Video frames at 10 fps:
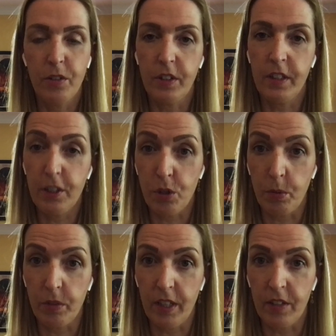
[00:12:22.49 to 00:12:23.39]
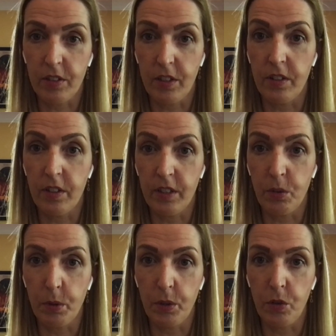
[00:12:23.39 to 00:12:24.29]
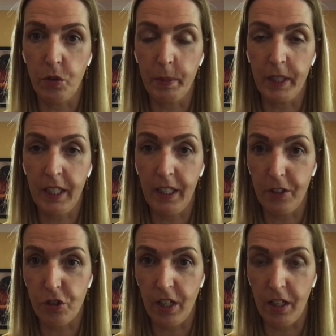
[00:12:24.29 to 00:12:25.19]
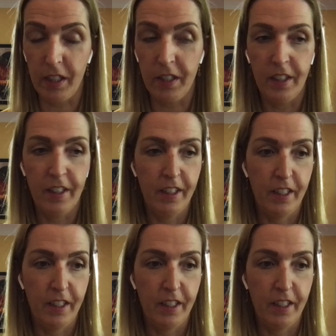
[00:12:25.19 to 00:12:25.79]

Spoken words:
So the Taoiseach was asked on the 6-1 News by Cian O'Carroll,